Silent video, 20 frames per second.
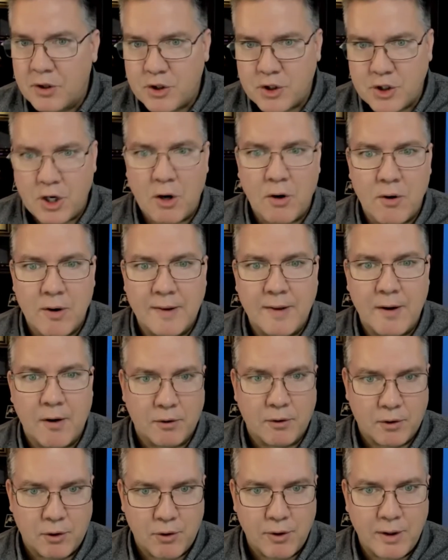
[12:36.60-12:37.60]
sharing
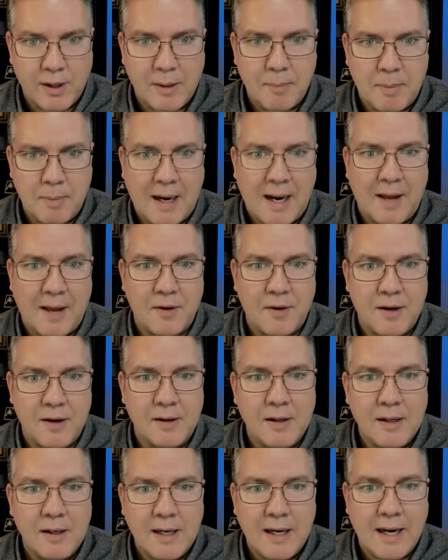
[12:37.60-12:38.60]
their learning path
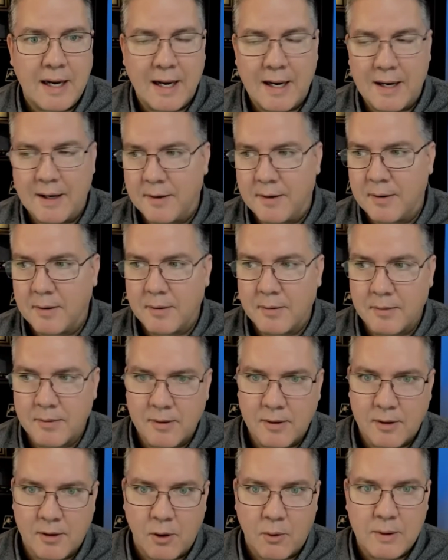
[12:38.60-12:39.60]
and
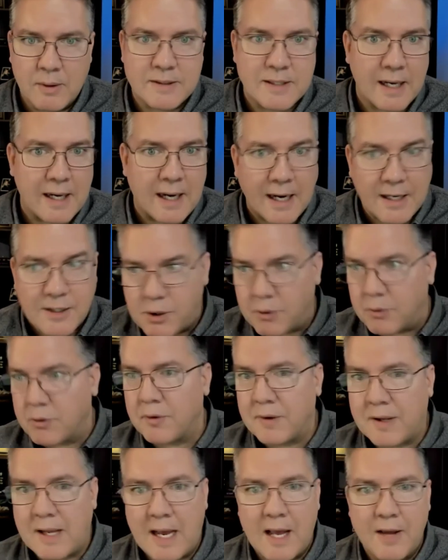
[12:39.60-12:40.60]
going, saying, I
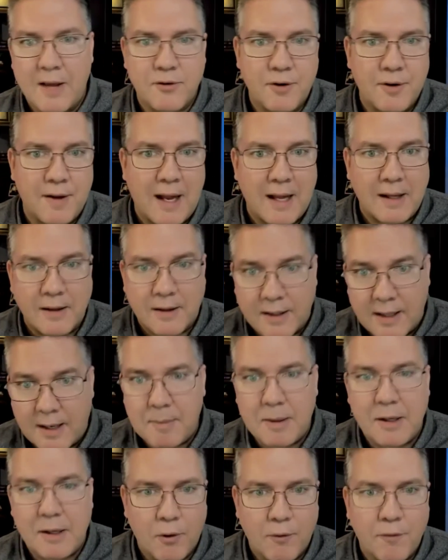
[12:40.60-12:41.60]
don't know the answer to that.
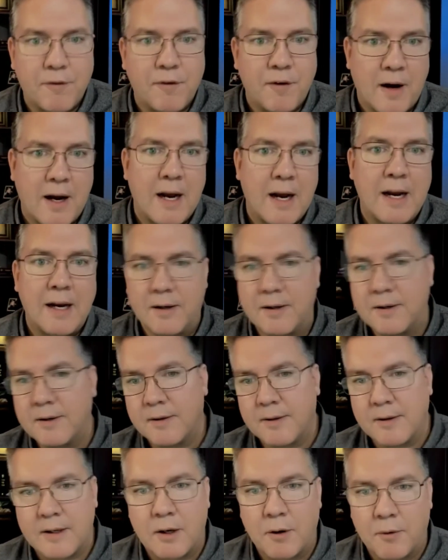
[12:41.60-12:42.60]
Let me go find
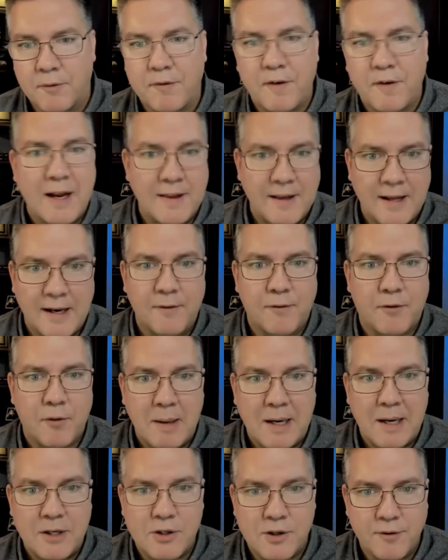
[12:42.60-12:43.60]
that
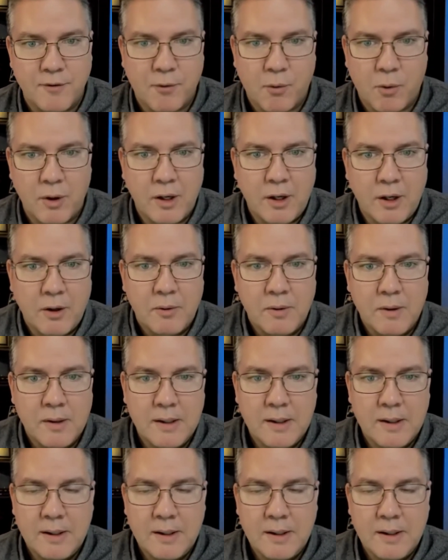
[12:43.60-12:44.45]
information for you.